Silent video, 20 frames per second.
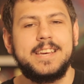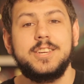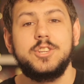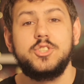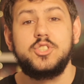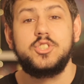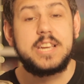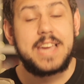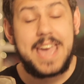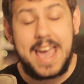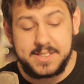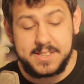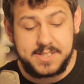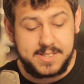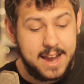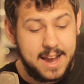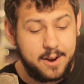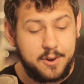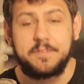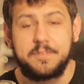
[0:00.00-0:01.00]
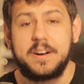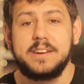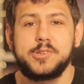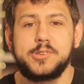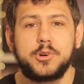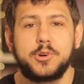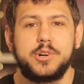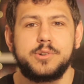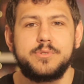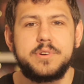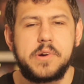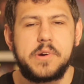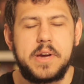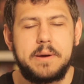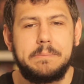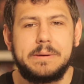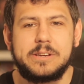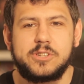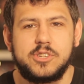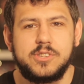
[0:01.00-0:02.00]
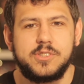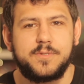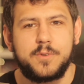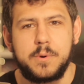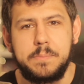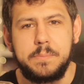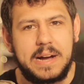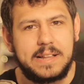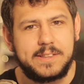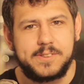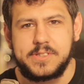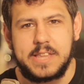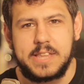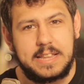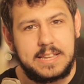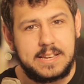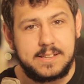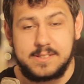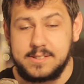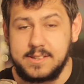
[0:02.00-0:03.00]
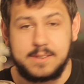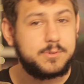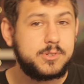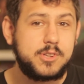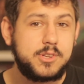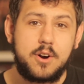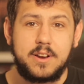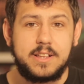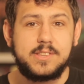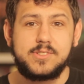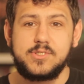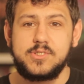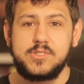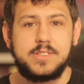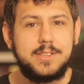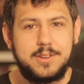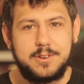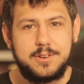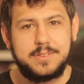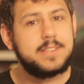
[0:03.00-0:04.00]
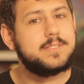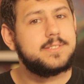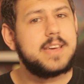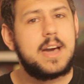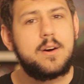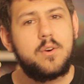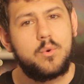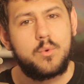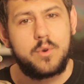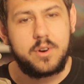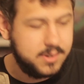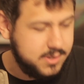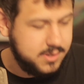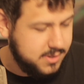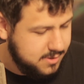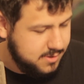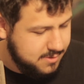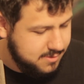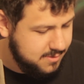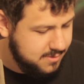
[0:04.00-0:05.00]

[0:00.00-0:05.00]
she can't sacrifice her career ambitions for Palestinians. I'm sorry, that's how it works.